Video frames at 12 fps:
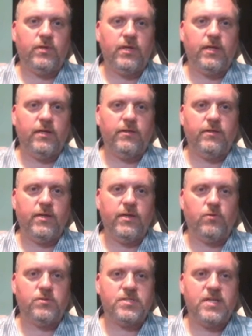it will
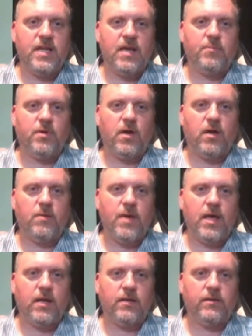snap
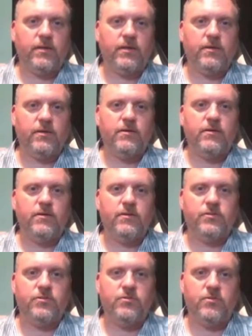automatically
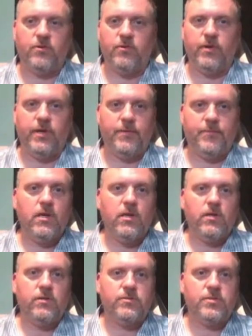to the grid.
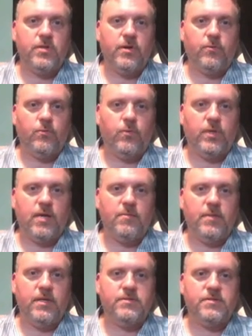So what that
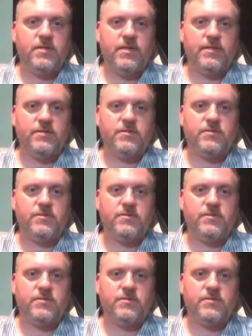means is